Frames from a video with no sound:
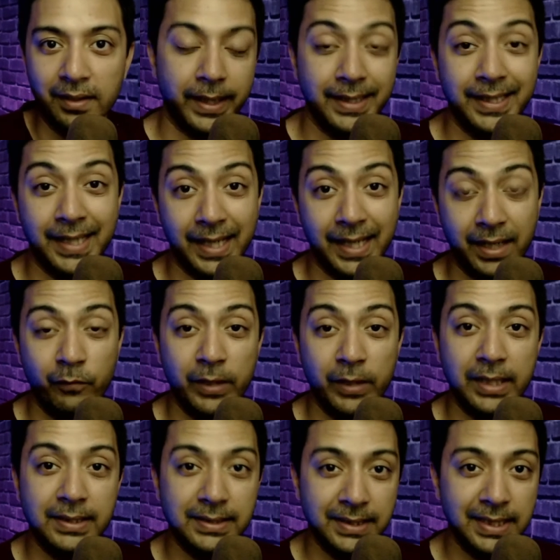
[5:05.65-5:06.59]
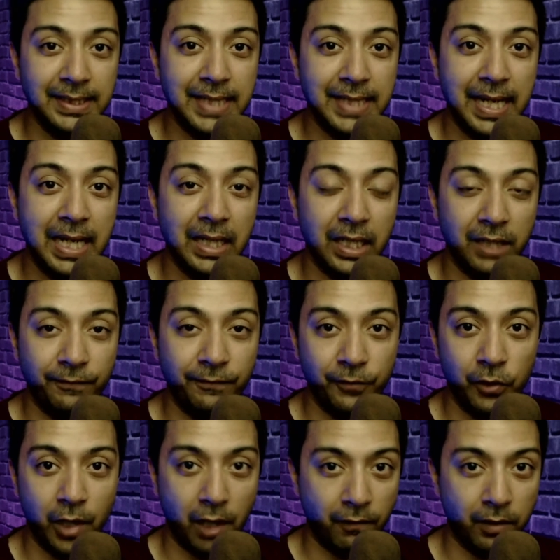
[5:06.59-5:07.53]
In the end, we can say that if
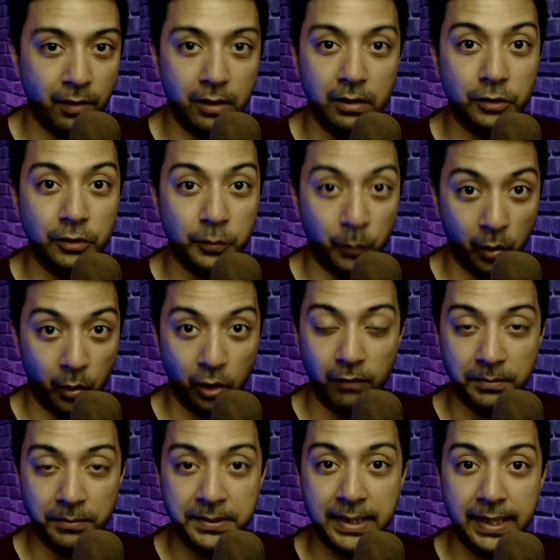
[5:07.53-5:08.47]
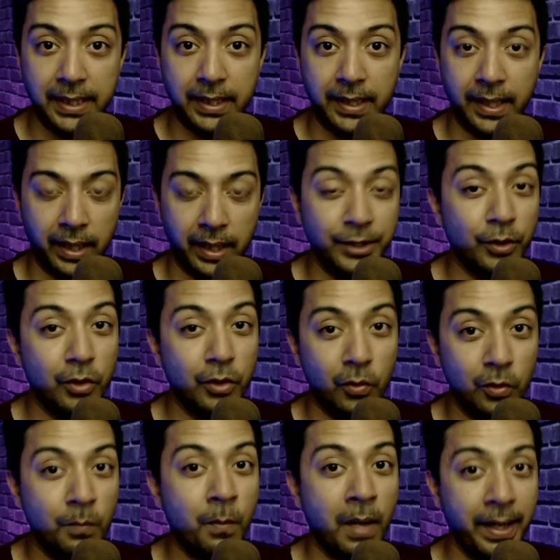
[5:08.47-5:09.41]
you have a small website and you
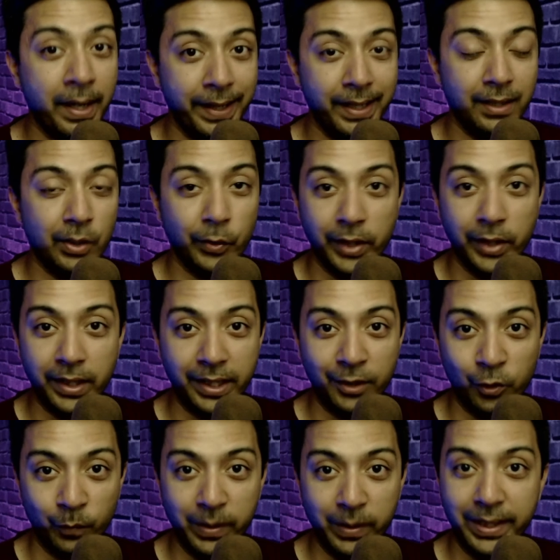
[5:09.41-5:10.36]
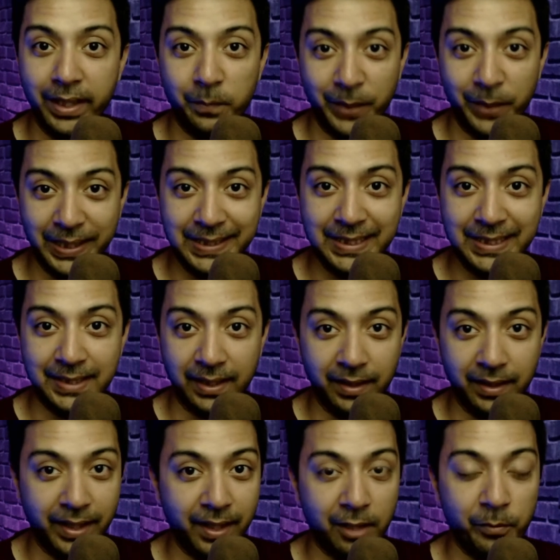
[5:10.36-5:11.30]
don't mind creating duplicate pages
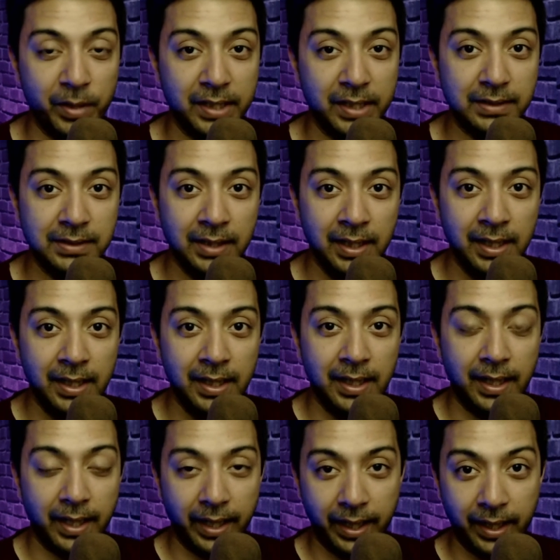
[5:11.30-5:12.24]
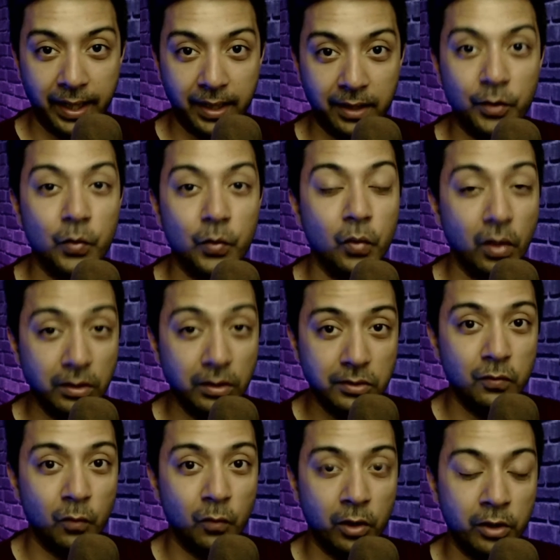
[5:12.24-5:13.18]
and database, and you
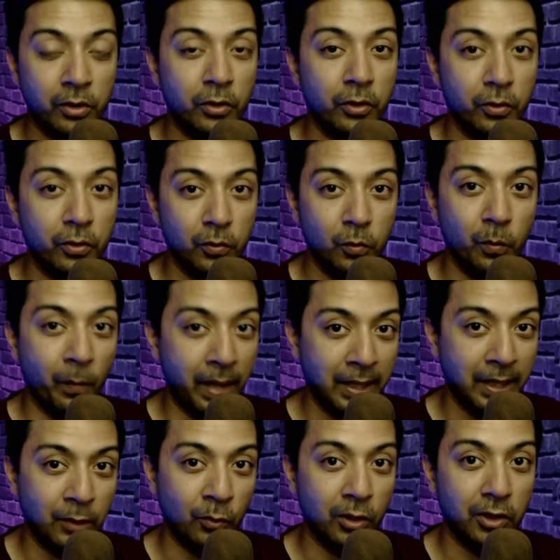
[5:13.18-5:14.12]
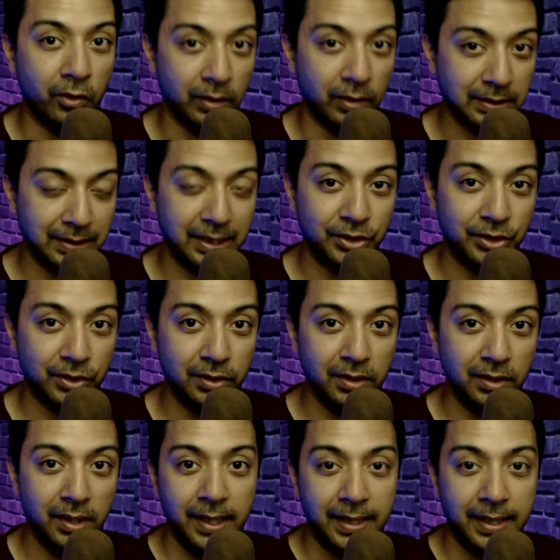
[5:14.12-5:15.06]
also want to do manual
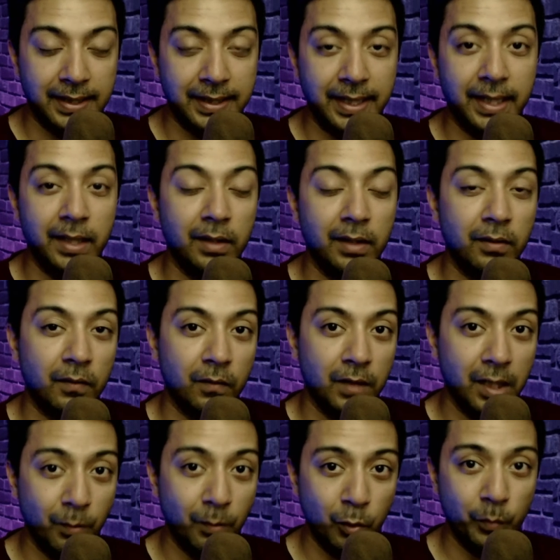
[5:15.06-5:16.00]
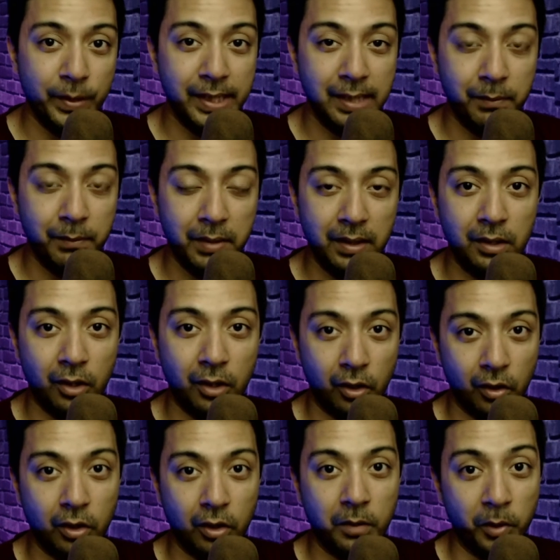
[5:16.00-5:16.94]
translation, then WPML
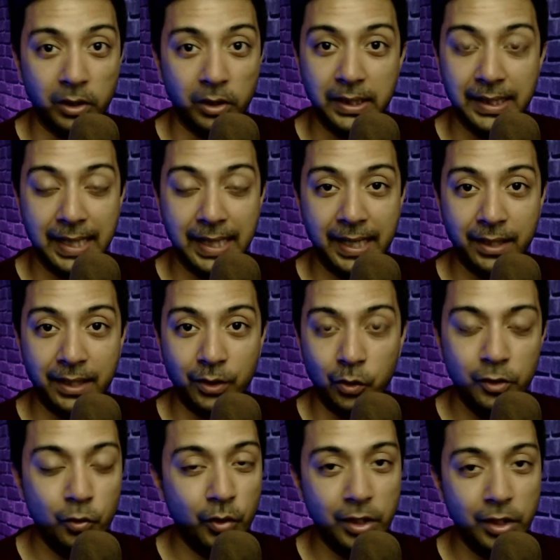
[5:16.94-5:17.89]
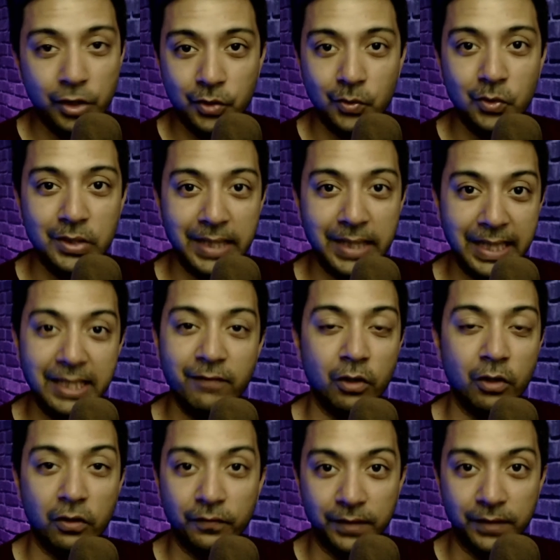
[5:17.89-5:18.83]
or Polylang, you can choose any
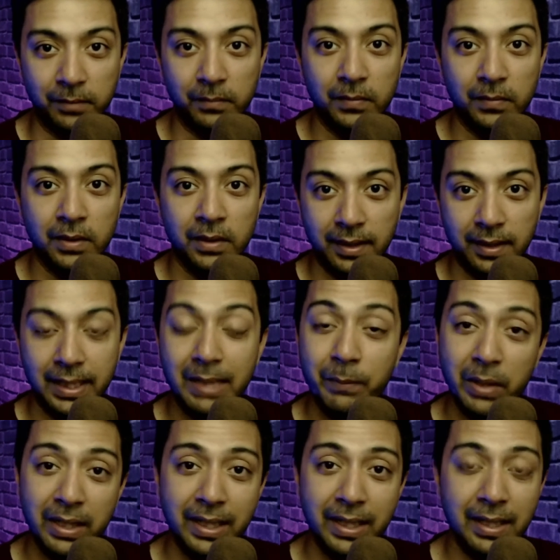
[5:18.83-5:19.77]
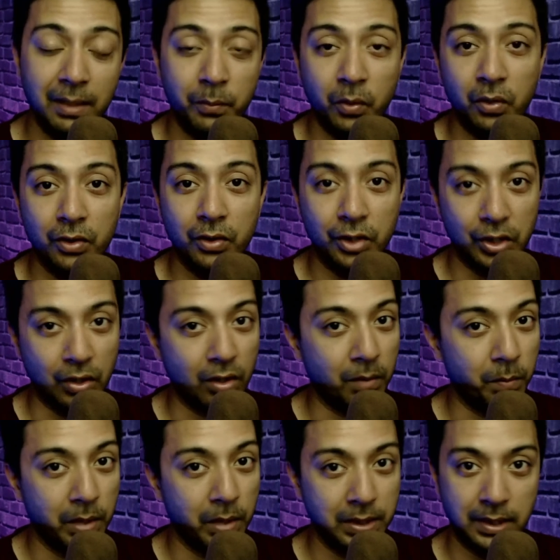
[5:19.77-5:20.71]
one of them, depending upon
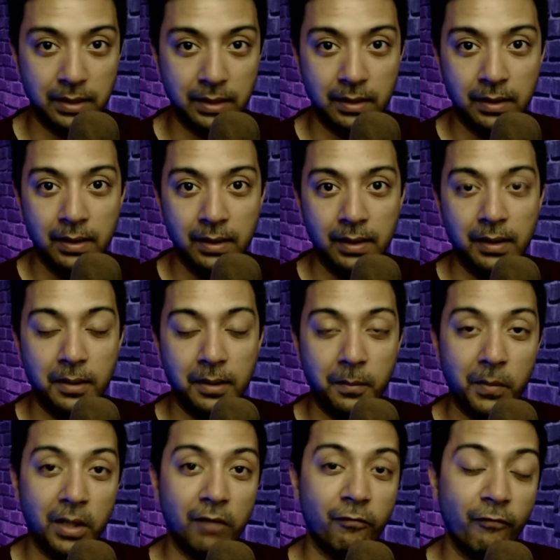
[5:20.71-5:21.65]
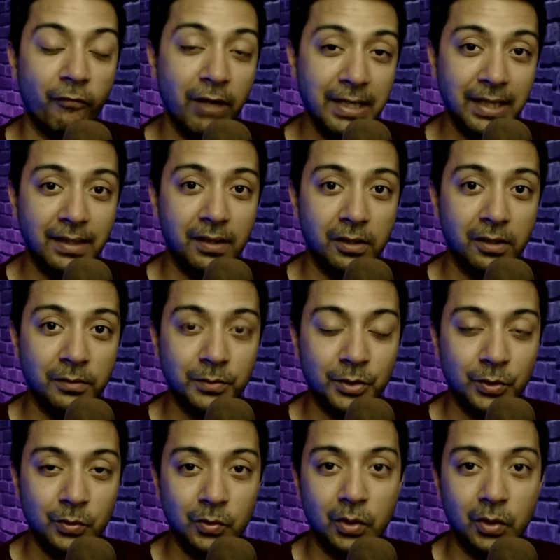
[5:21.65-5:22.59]
your budget. But when it comes
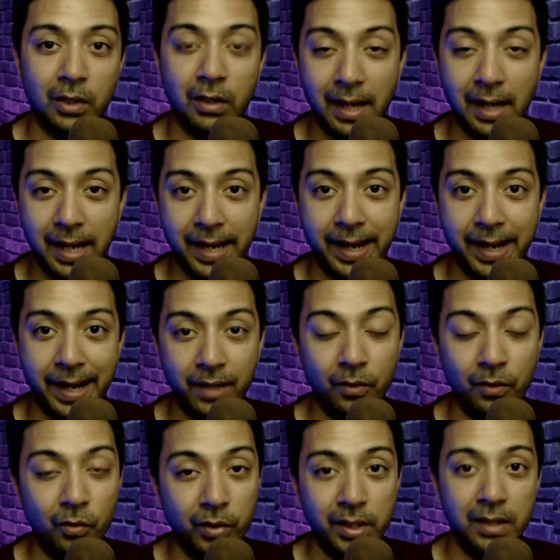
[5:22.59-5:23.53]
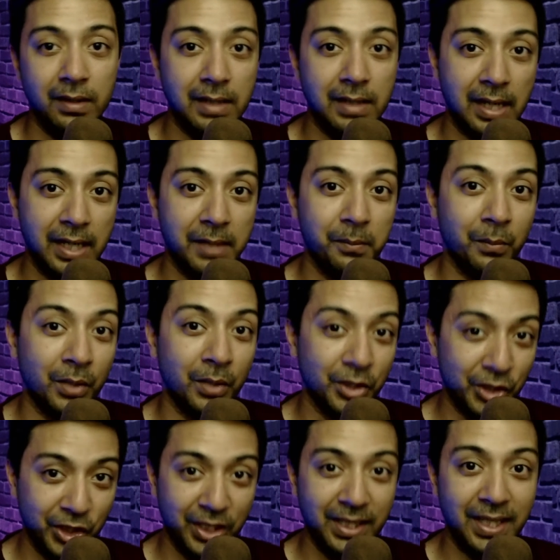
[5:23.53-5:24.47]
to a high-end real-time
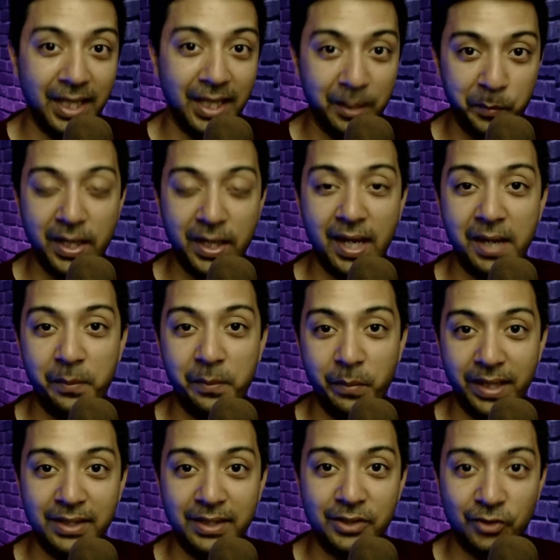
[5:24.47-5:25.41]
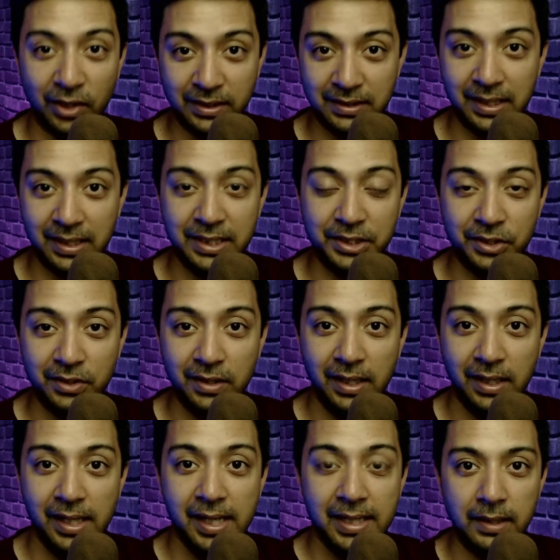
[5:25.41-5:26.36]
machine API-based translation,
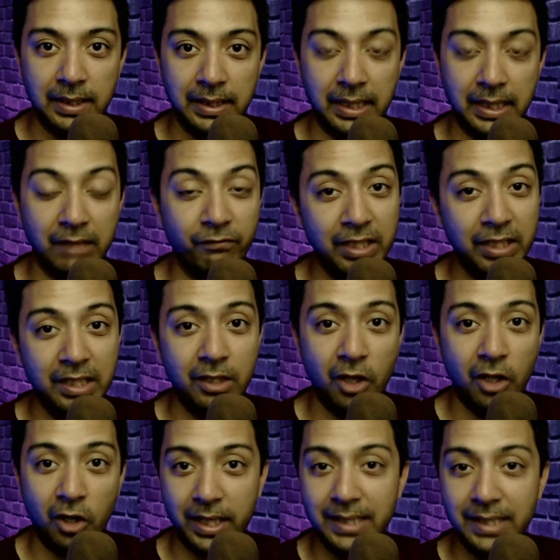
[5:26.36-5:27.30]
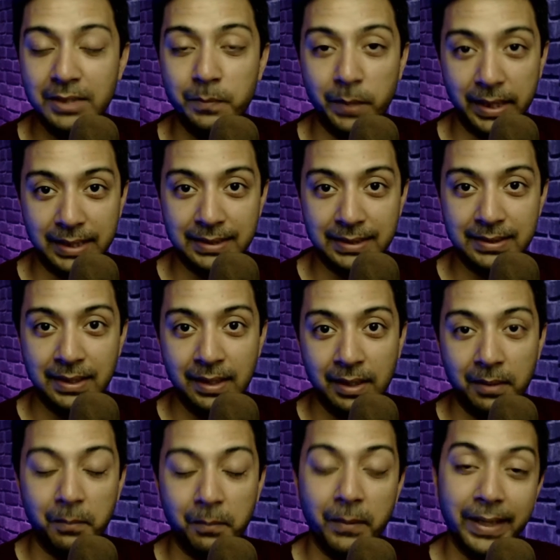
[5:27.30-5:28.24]
then Weglot is best
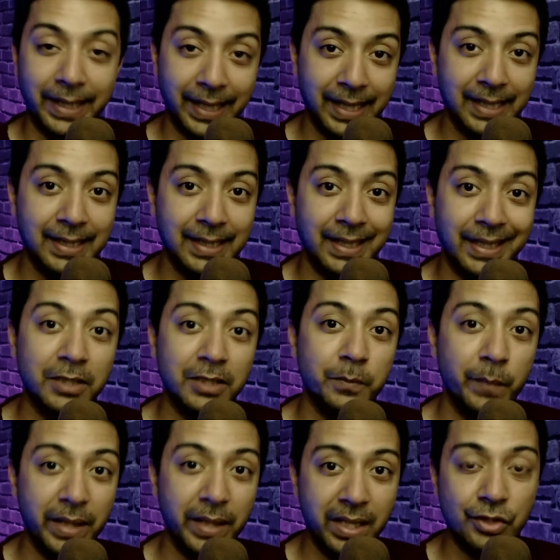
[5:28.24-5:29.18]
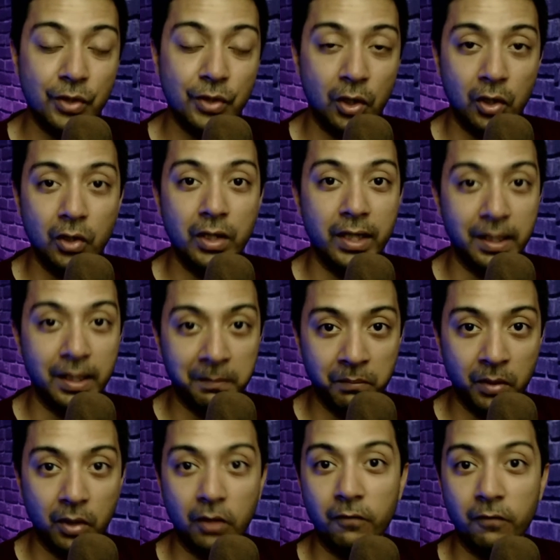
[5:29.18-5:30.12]
but again, it is based on
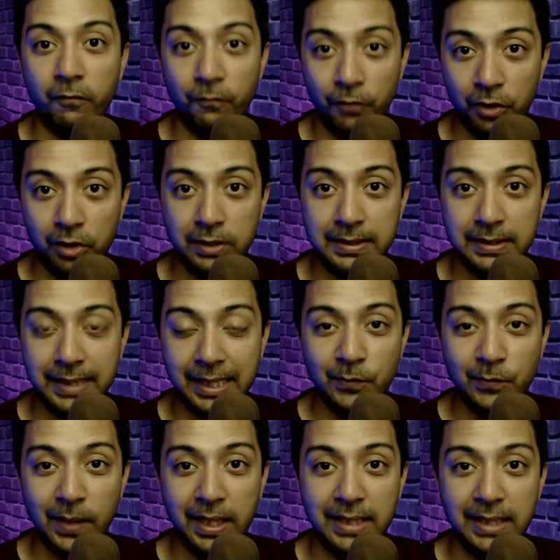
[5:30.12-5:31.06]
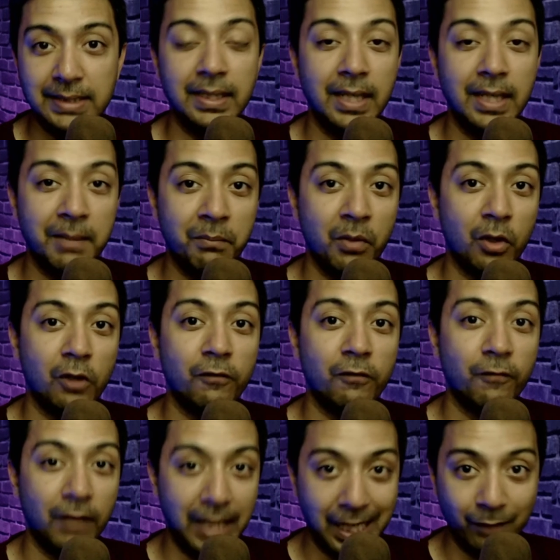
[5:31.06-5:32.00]
number of words as well as number
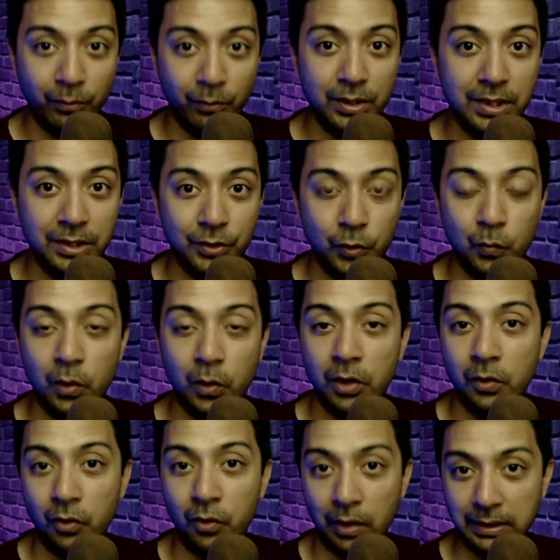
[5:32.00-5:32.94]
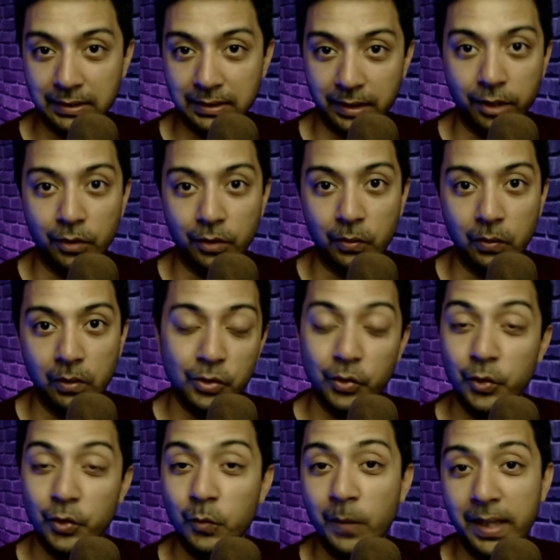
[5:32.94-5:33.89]
of languages you want to translate to. So
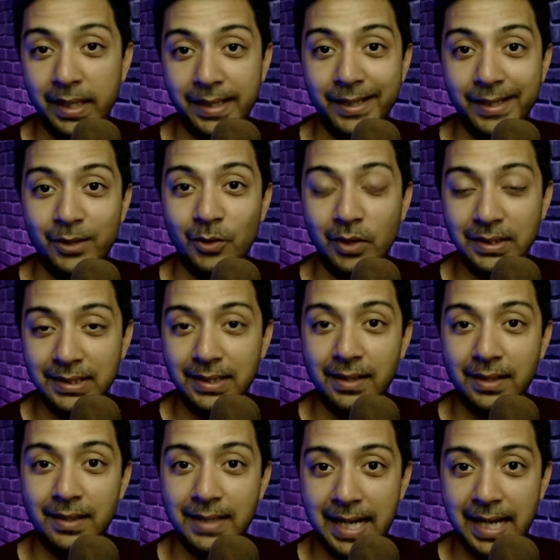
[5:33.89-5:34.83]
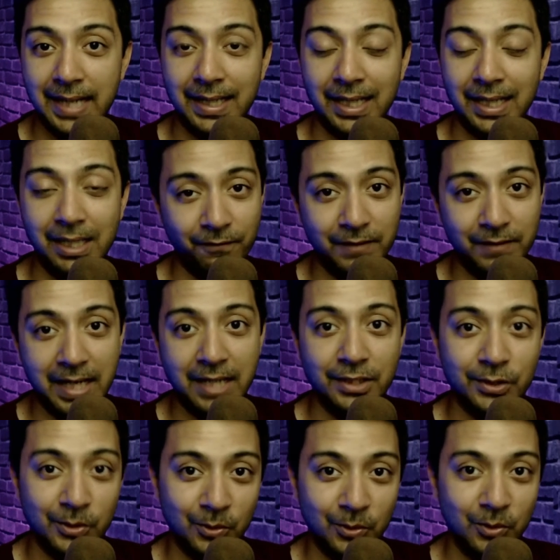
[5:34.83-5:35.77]
you might need to consider that if
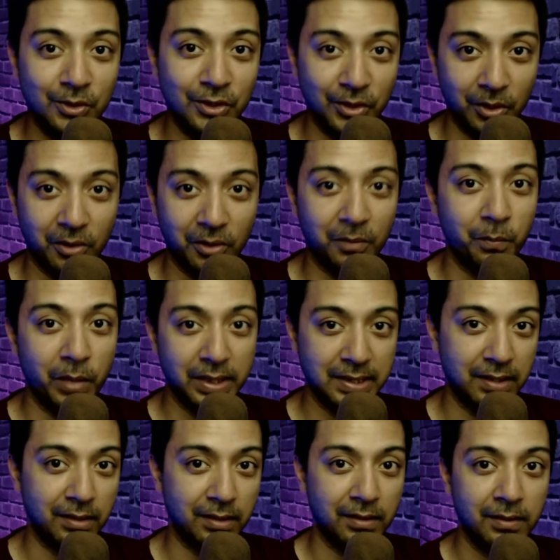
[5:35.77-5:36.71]
that suits your budget.